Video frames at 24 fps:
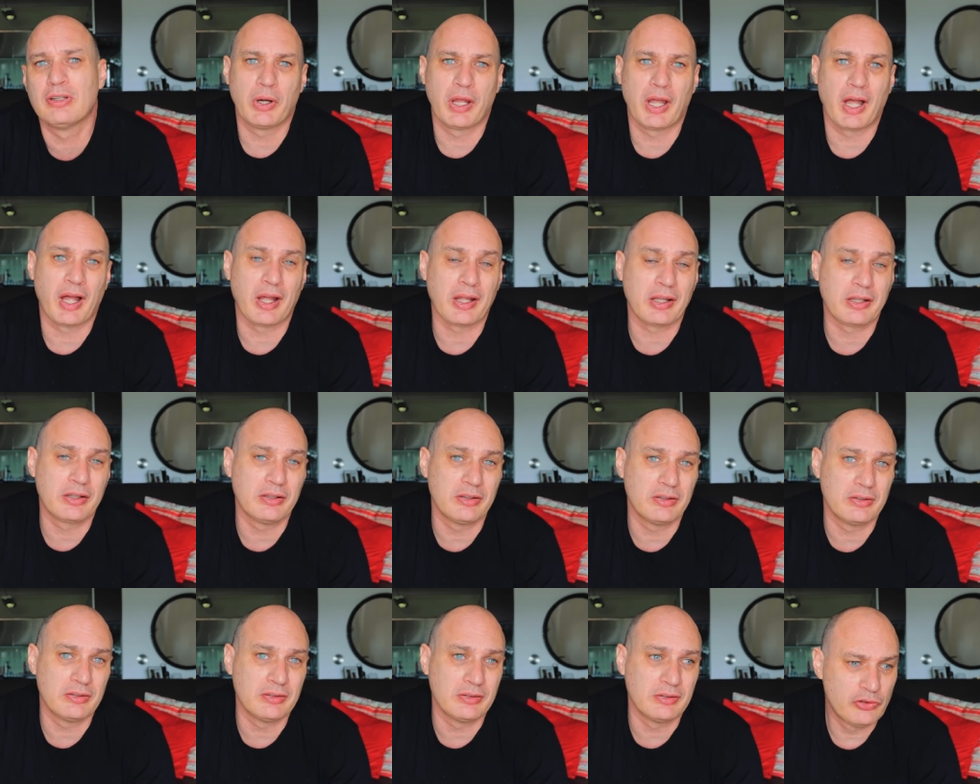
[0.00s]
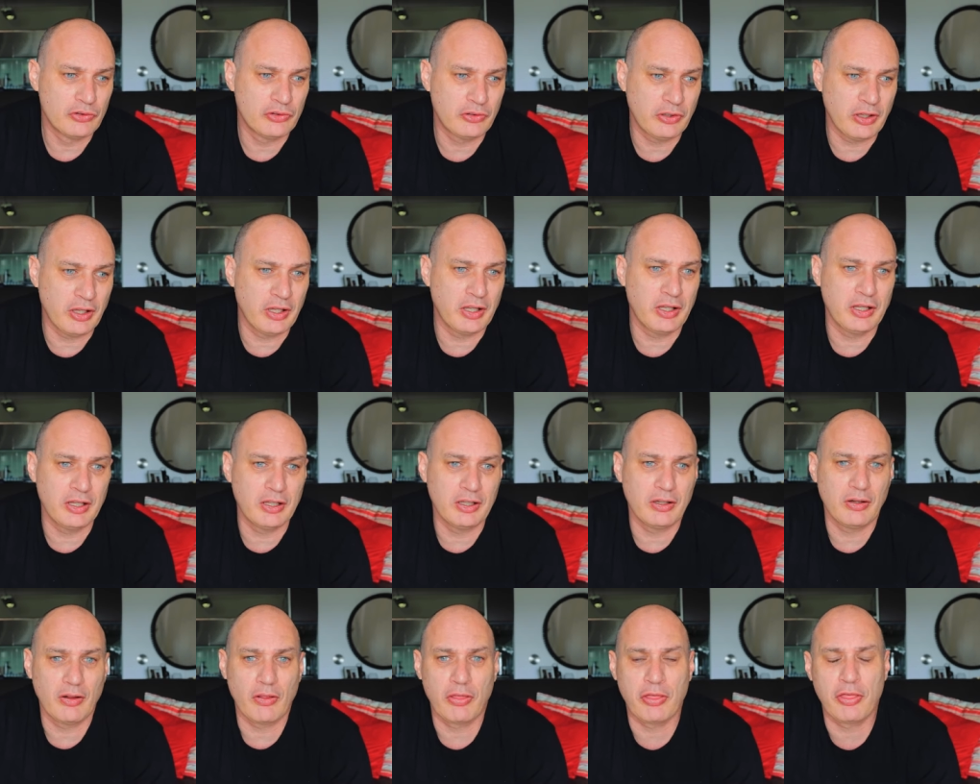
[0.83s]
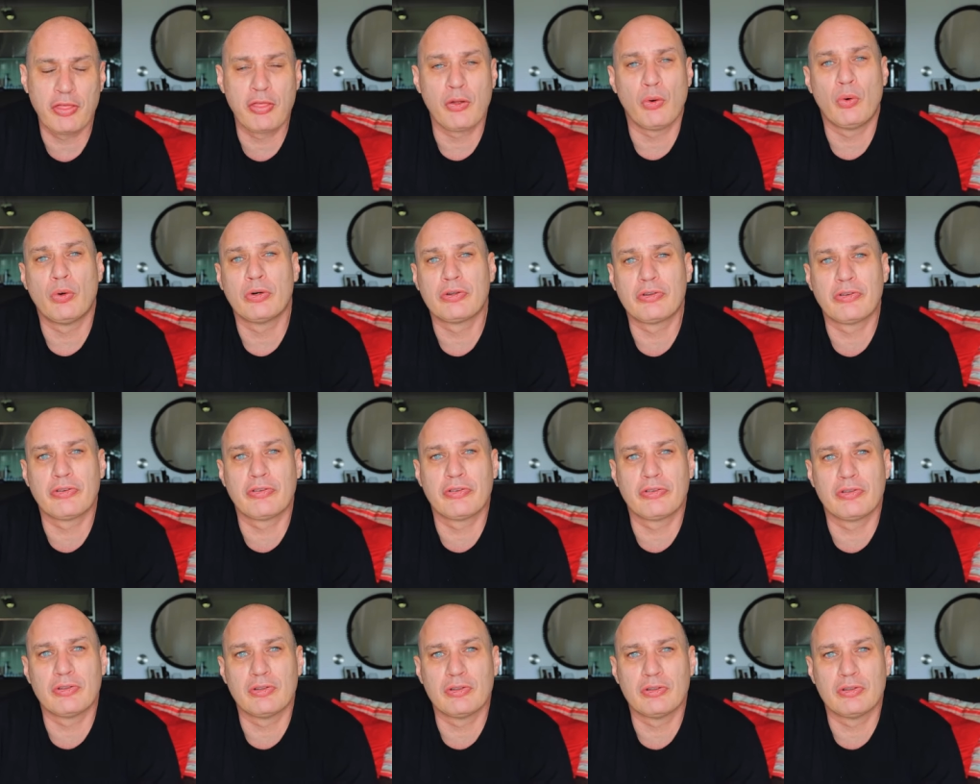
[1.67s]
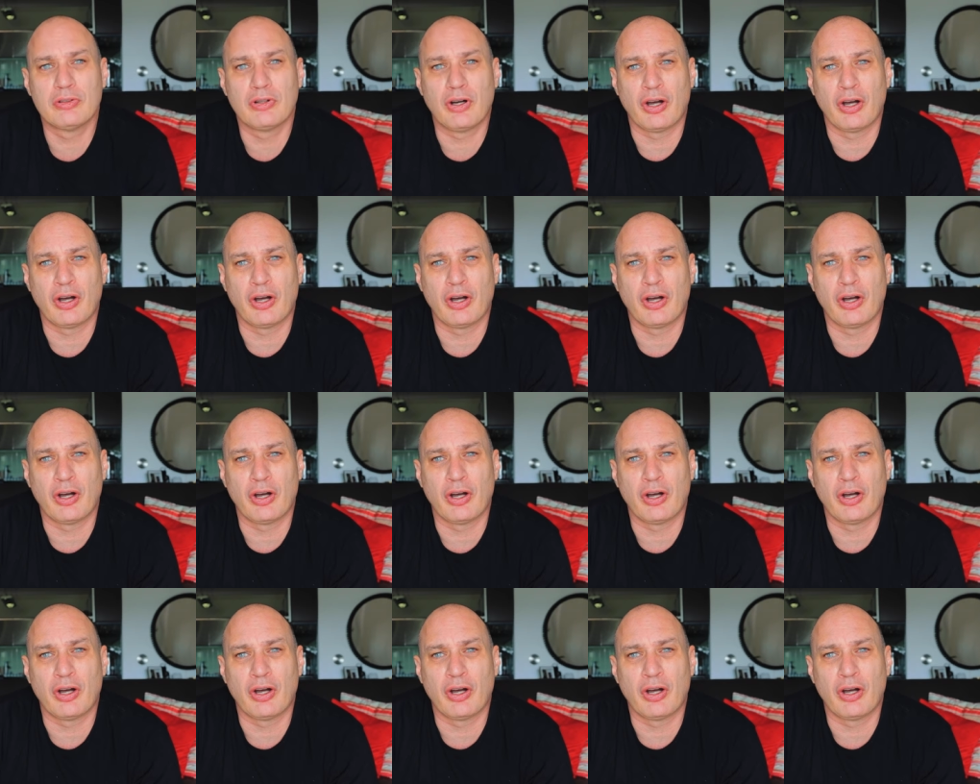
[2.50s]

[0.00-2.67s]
where I can share thoughts